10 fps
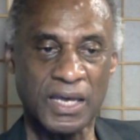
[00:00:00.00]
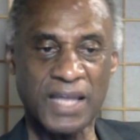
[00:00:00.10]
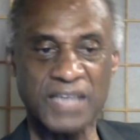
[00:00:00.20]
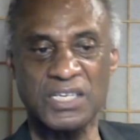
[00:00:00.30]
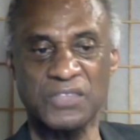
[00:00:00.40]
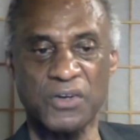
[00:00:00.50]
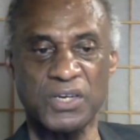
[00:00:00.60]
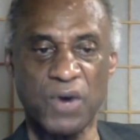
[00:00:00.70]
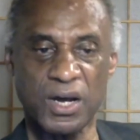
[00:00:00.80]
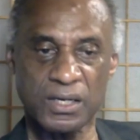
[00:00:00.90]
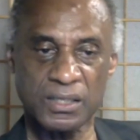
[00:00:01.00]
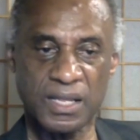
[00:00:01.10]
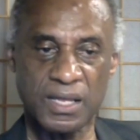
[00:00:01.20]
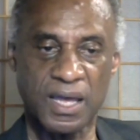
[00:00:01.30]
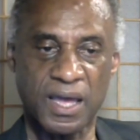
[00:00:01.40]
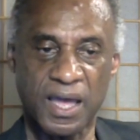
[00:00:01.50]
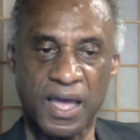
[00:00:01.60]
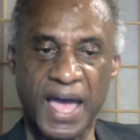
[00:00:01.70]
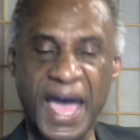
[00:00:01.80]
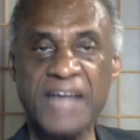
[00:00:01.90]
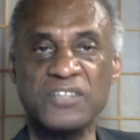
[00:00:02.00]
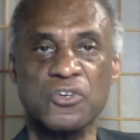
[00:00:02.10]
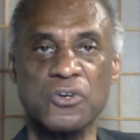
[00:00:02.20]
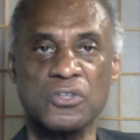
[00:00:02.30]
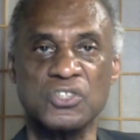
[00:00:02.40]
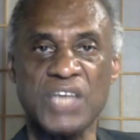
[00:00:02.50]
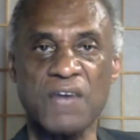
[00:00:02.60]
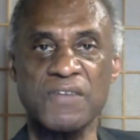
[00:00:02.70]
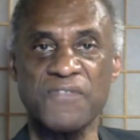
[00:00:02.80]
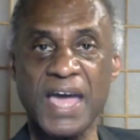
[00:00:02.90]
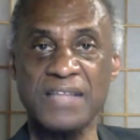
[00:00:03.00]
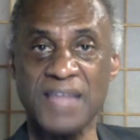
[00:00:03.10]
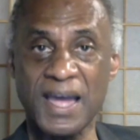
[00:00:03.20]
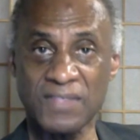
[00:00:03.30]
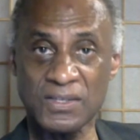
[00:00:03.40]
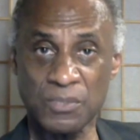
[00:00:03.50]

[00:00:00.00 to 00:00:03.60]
In 1931, actor Jerry Van Dyke,